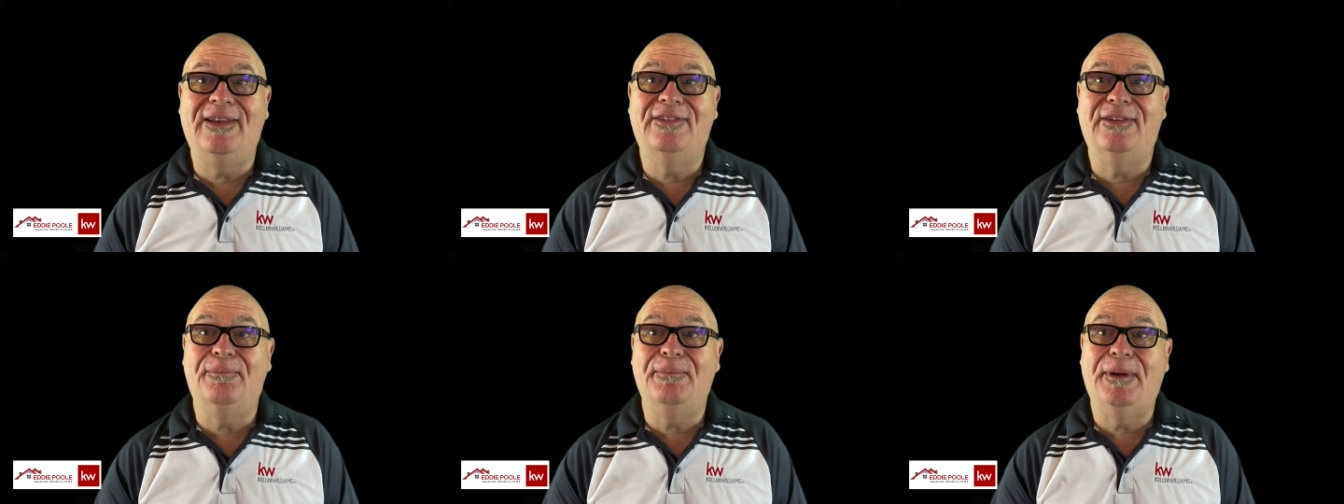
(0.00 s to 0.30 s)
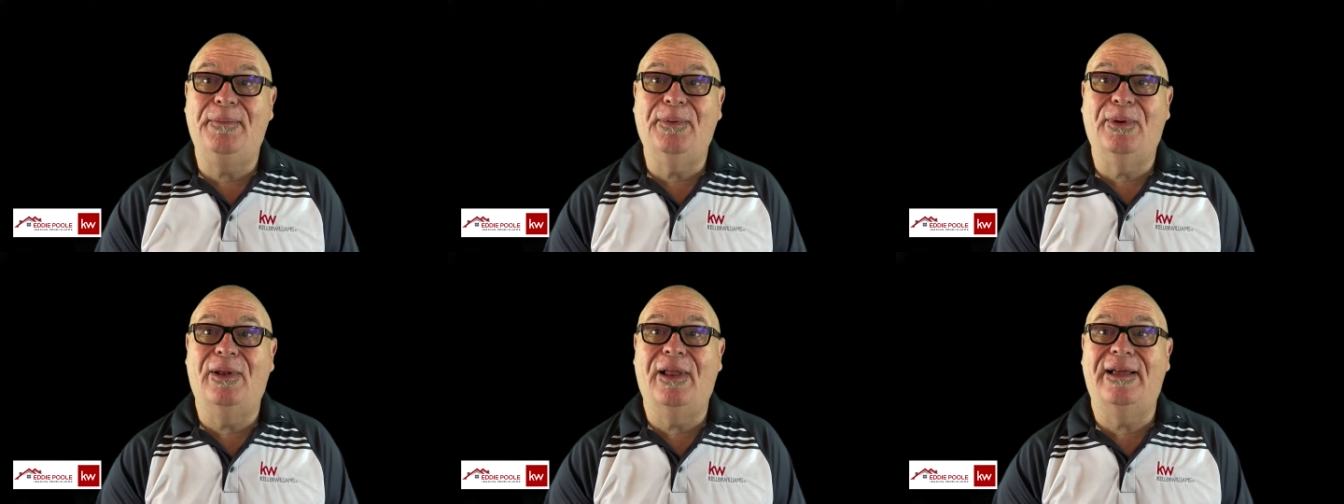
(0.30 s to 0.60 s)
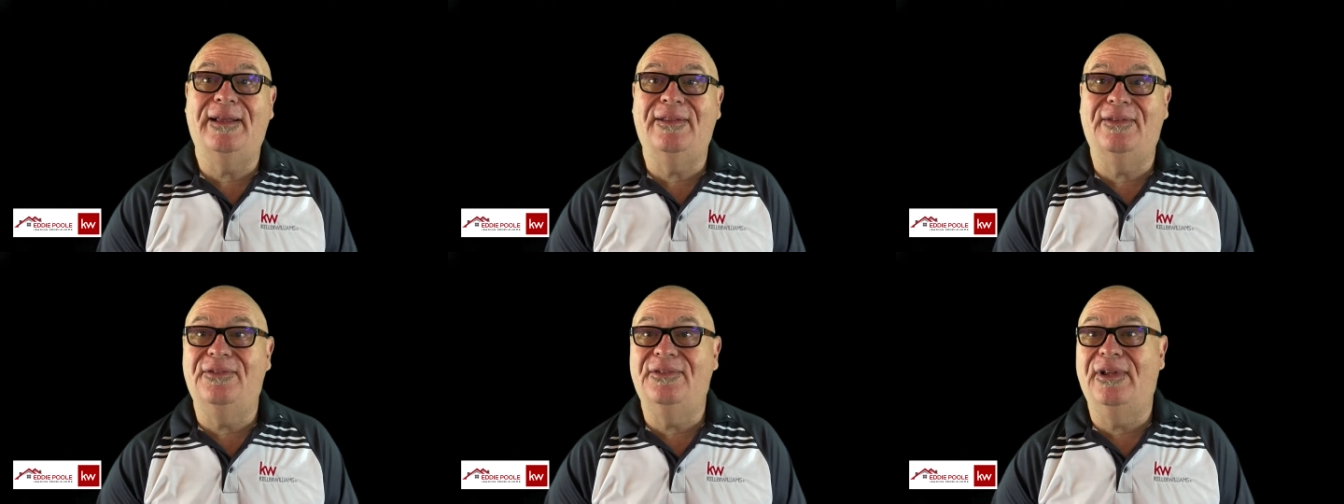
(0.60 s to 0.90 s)
Some people
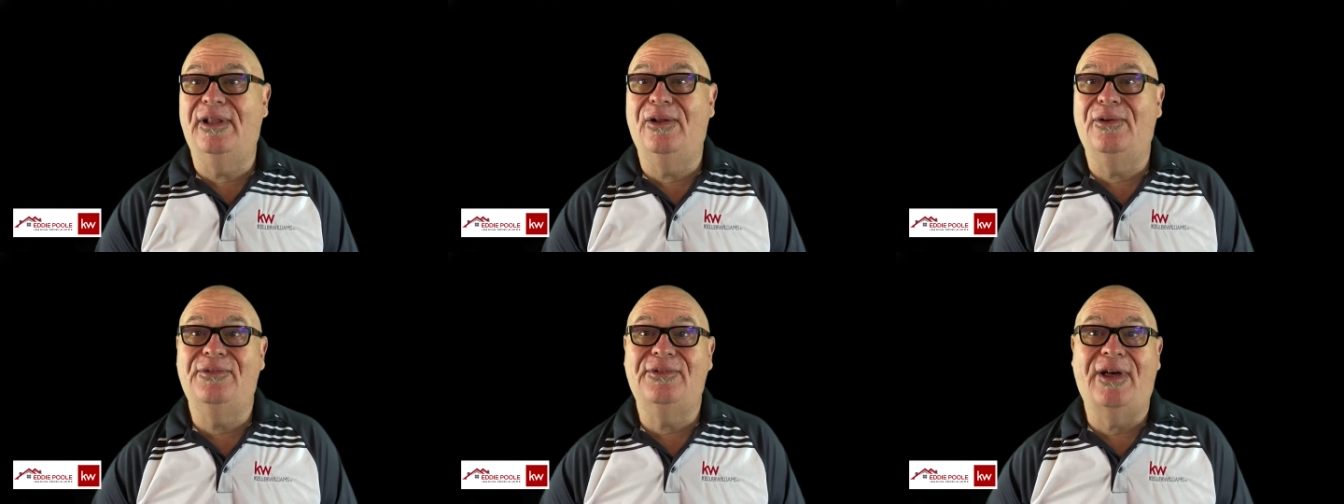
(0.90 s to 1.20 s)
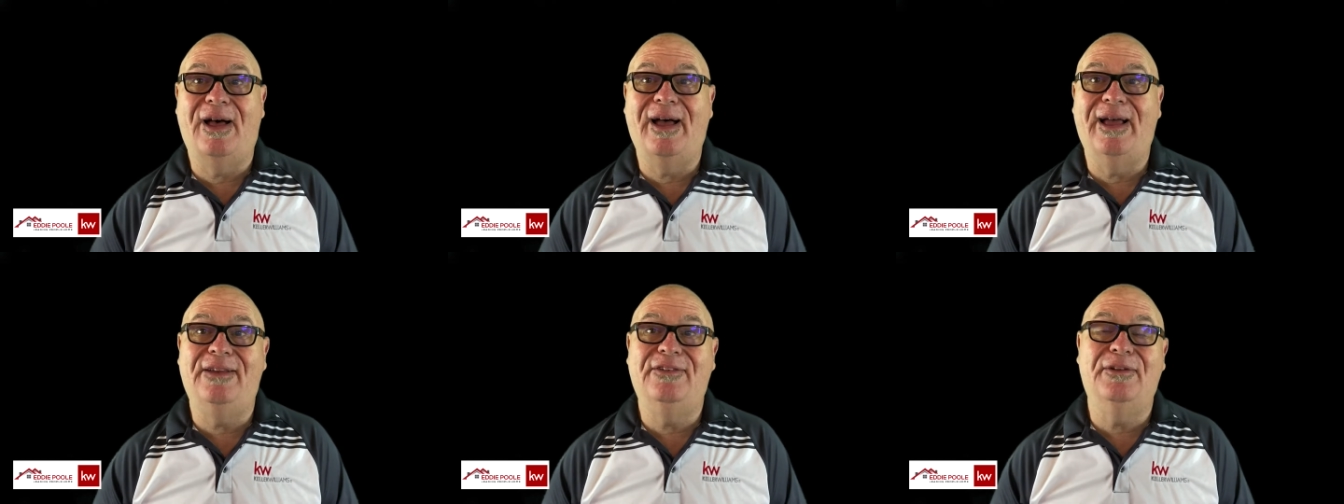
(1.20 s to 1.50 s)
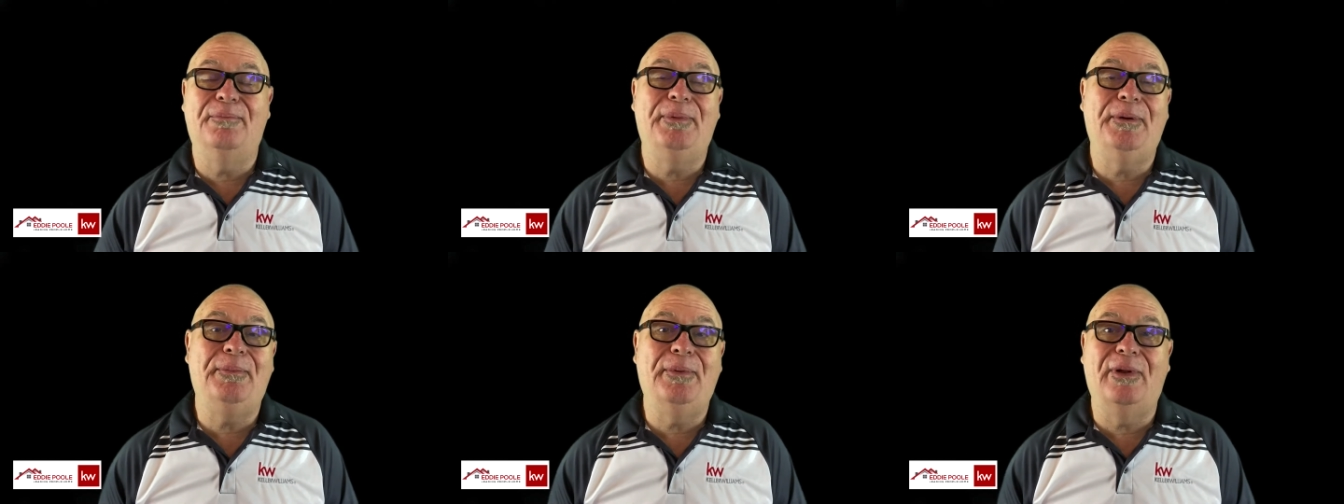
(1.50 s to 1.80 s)
like the Zillow site,
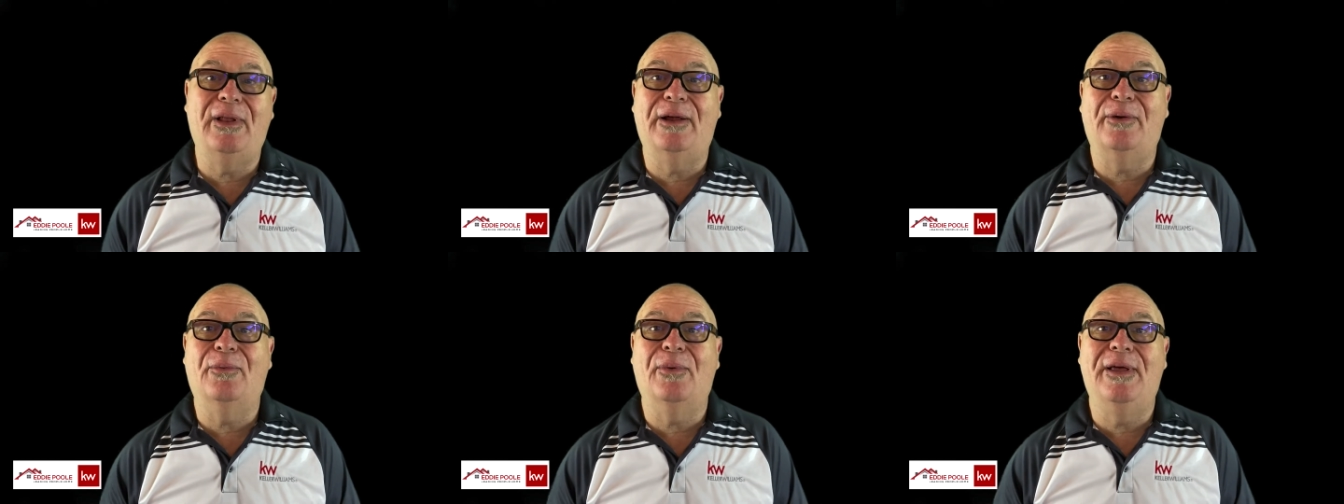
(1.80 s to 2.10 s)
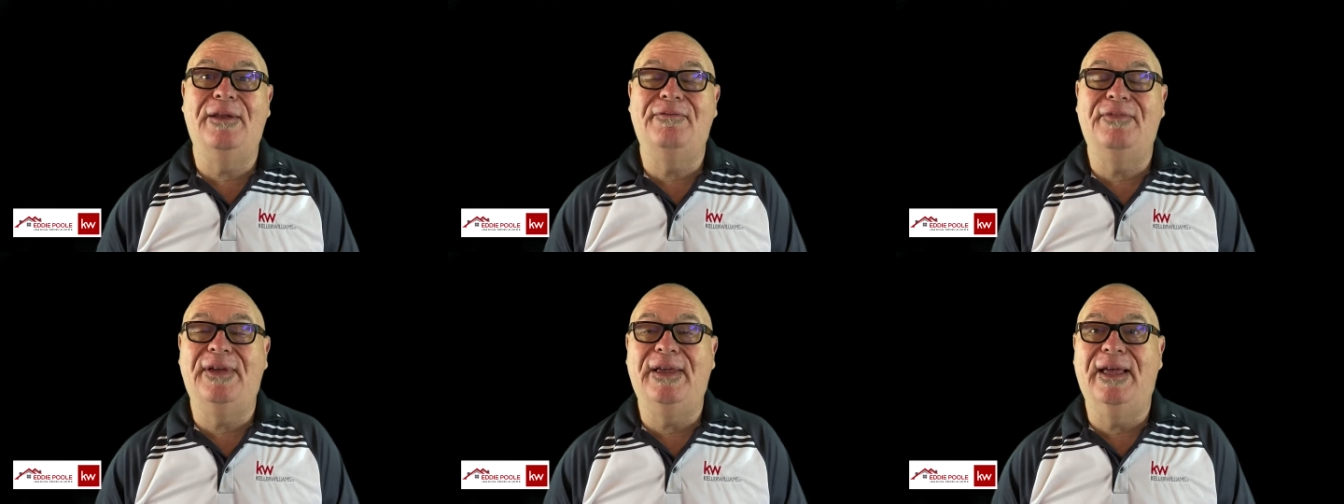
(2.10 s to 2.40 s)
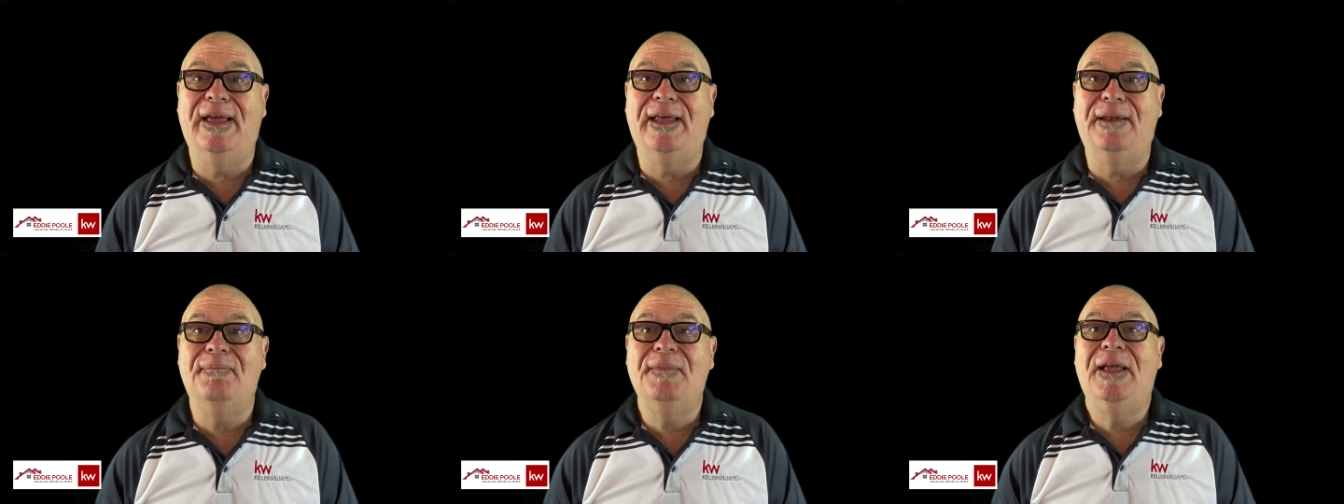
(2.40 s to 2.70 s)
some people like
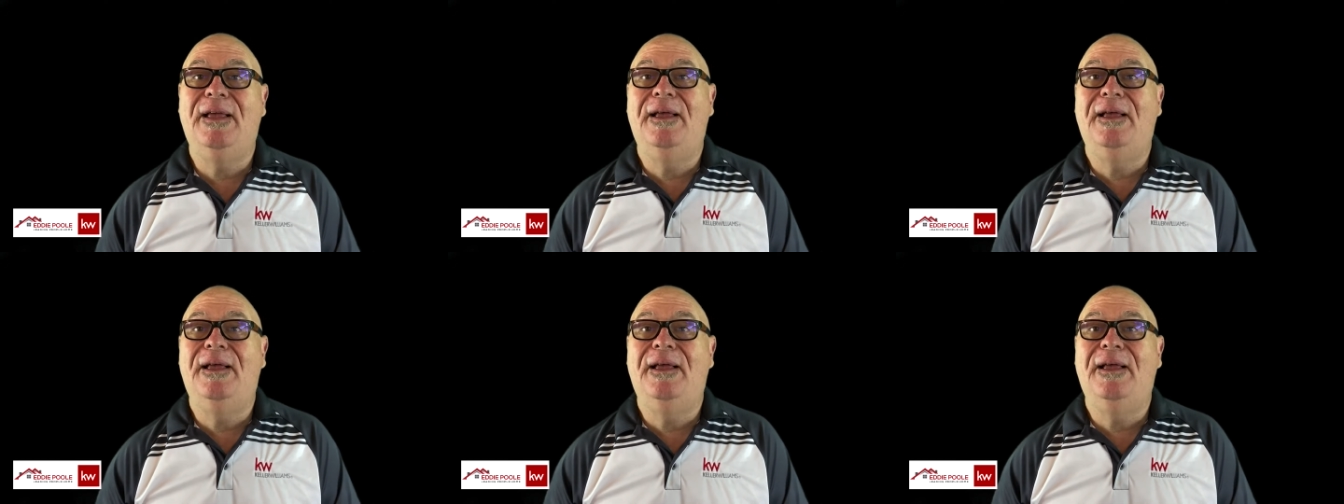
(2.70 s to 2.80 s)
Redfin.